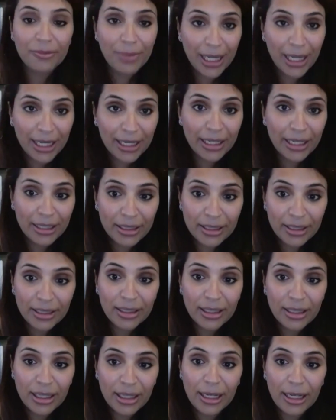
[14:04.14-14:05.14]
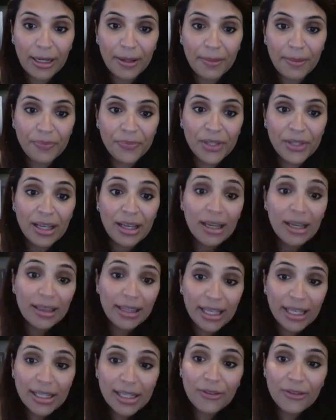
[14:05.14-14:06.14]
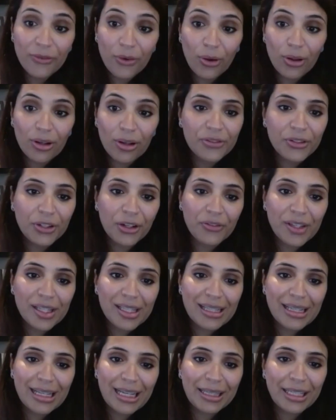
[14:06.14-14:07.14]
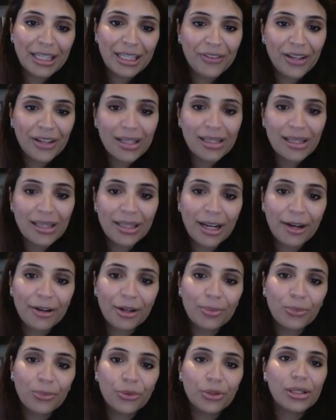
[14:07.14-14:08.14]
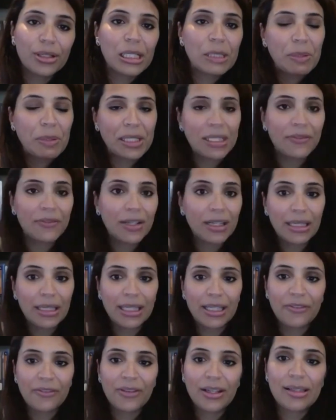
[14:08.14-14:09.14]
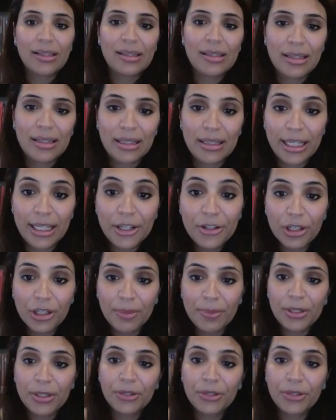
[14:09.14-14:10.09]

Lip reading: Bahrain. Things evolved, obviously, and the events in the Arab world, specifically the events in Egypt,